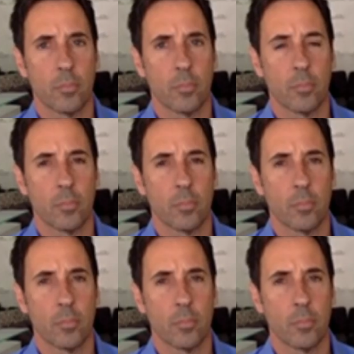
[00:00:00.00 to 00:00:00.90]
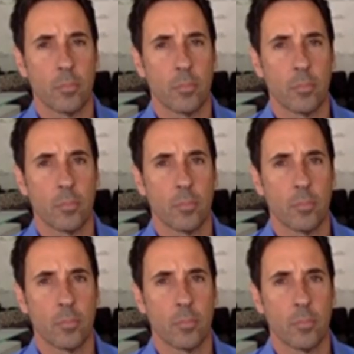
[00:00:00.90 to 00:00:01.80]

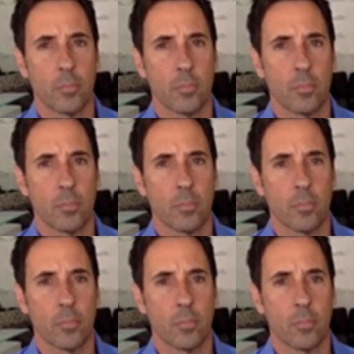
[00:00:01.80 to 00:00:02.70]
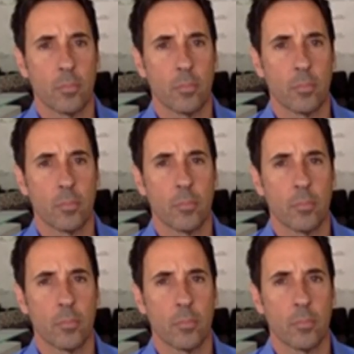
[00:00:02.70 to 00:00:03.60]

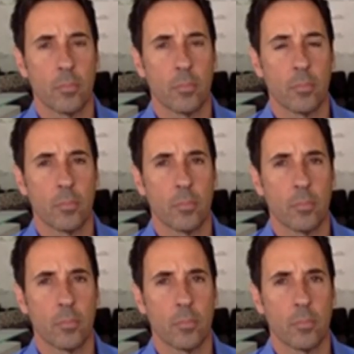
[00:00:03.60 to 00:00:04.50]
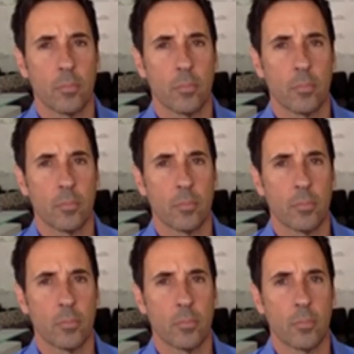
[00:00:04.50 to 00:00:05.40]

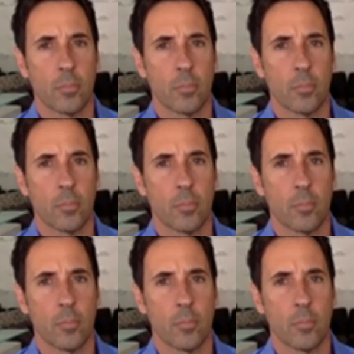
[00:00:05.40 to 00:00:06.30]
(silent)